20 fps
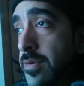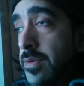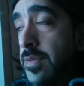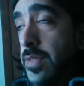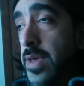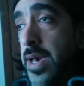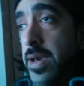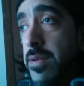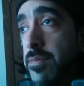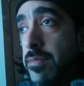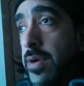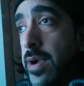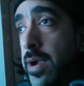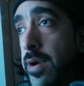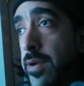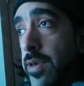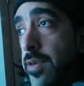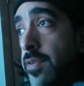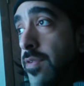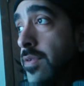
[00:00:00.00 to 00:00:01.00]
that and
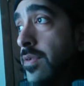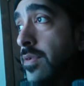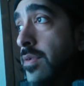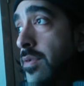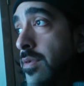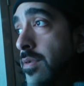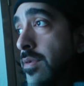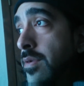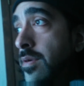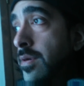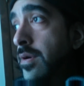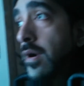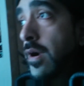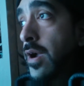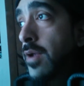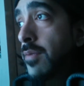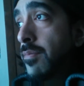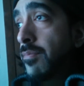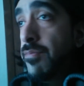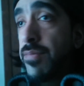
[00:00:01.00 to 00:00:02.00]
brownies. All
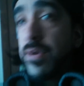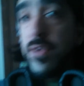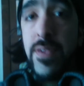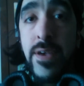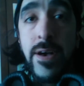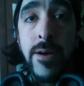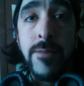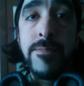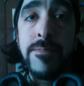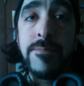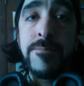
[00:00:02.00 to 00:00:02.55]
right, peace out.